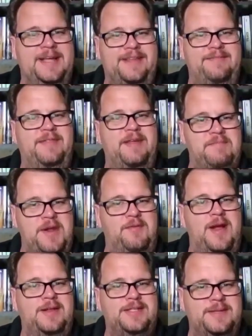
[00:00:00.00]
They've been
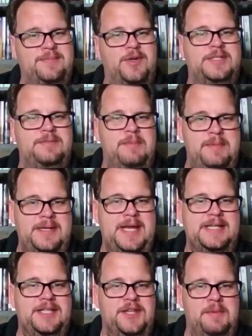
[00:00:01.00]
around some books, and maybe
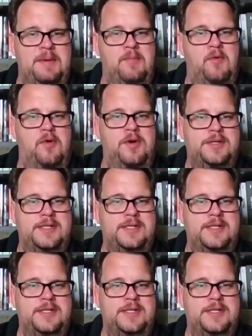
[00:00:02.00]
takes a little bit more